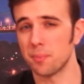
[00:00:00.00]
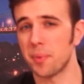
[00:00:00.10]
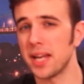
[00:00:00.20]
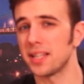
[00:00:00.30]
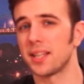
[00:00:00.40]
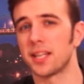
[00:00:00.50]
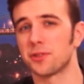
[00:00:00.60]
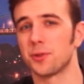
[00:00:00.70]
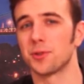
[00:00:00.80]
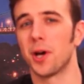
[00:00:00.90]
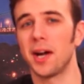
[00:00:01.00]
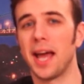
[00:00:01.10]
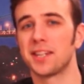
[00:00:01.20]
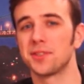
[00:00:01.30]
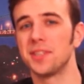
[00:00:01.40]
beta testers not
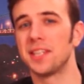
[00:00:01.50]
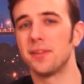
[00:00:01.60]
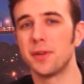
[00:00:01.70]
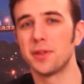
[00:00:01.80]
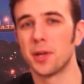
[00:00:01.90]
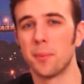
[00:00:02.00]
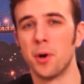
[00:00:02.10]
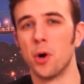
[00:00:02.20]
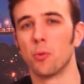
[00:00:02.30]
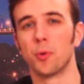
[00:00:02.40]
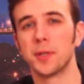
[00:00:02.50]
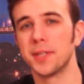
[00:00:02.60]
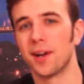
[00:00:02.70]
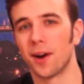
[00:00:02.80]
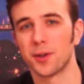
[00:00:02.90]
actually giving them
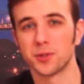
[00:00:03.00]
really harsh